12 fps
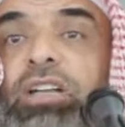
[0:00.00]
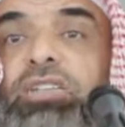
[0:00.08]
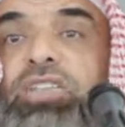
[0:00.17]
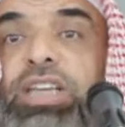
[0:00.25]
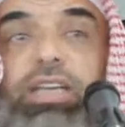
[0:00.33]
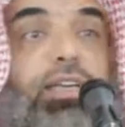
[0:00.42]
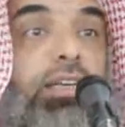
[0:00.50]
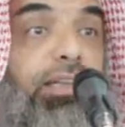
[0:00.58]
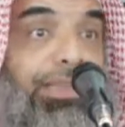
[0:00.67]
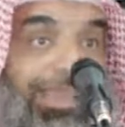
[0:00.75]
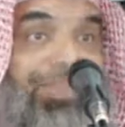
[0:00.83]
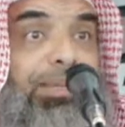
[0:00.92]

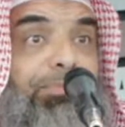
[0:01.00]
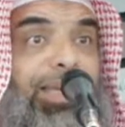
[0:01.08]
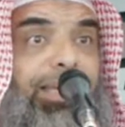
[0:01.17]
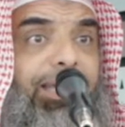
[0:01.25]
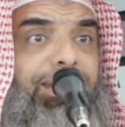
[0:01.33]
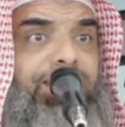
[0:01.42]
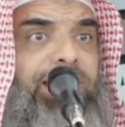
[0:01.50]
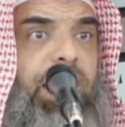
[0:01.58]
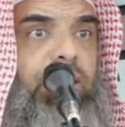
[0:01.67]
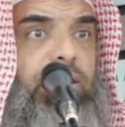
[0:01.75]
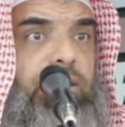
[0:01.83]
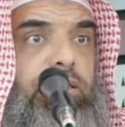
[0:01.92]
unseen? Doesn't make any
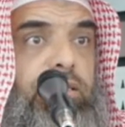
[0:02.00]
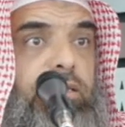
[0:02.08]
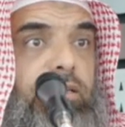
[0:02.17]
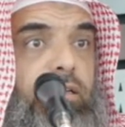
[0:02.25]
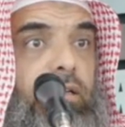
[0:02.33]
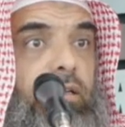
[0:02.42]
sense.